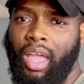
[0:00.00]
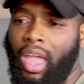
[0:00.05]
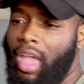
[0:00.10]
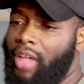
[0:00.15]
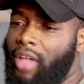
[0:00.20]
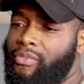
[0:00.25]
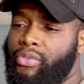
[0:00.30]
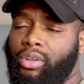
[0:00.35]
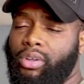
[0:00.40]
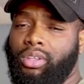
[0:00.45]

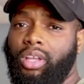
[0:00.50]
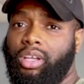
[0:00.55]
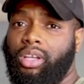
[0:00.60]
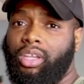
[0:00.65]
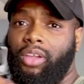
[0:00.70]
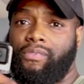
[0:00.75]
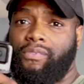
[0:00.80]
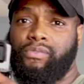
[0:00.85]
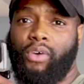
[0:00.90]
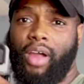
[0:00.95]
If you're
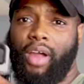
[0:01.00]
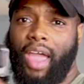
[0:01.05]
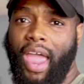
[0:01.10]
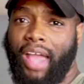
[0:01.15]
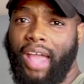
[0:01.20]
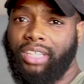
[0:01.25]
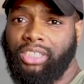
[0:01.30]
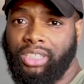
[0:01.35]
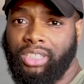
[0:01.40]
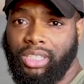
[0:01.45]
looking for
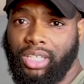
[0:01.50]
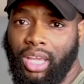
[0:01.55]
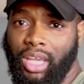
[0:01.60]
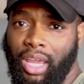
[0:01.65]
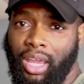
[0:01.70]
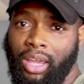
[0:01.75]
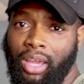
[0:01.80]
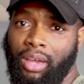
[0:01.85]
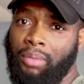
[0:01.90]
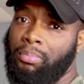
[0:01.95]
action
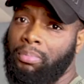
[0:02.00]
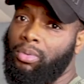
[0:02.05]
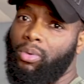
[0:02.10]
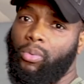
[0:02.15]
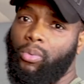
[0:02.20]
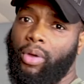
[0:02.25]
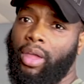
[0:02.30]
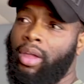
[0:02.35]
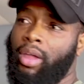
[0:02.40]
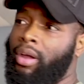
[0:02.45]

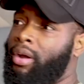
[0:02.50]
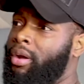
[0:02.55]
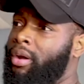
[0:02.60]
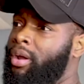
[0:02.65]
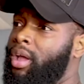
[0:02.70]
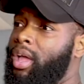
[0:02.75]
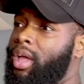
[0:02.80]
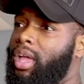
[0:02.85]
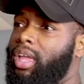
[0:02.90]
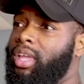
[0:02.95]
cam
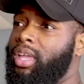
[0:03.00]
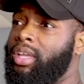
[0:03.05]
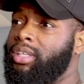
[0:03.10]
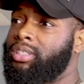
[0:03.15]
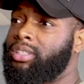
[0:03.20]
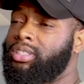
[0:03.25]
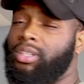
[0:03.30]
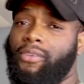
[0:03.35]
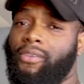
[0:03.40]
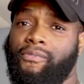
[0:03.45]
where
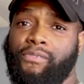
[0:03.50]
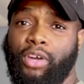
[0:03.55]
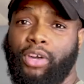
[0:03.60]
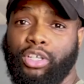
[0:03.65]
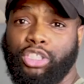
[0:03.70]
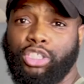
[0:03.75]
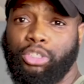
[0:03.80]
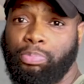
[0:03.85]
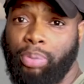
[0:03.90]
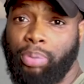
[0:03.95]
it's
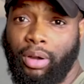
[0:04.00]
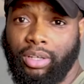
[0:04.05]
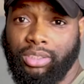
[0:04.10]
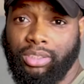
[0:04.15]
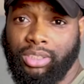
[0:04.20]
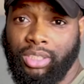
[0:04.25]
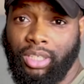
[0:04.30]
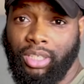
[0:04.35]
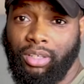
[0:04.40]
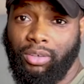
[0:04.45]
first
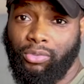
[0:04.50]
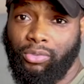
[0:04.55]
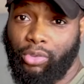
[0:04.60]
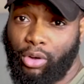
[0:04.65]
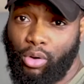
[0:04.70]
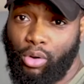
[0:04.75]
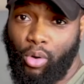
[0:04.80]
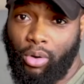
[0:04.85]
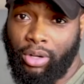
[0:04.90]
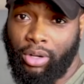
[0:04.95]
person
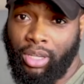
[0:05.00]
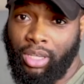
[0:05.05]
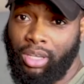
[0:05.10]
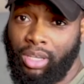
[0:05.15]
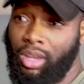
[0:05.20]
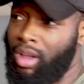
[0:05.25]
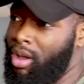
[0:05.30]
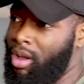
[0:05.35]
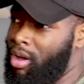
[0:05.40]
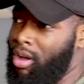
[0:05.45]

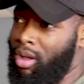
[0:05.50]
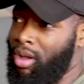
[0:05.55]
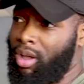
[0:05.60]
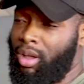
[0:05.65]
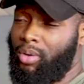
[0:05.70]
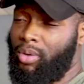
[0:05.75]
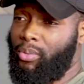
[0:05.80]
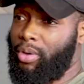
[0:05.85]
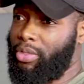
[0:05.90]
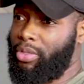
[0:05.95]
recording,
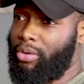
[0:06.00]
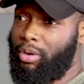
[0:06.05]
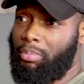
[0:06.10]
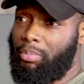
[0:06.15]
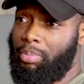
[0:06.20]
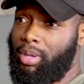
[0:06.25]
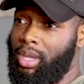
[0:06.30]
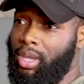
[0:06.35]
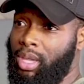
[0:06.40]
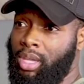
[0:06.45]
whether
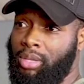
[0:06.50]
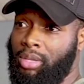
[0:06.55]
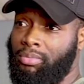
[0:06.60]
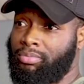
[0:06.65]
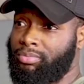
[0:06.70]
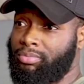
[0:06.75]
it be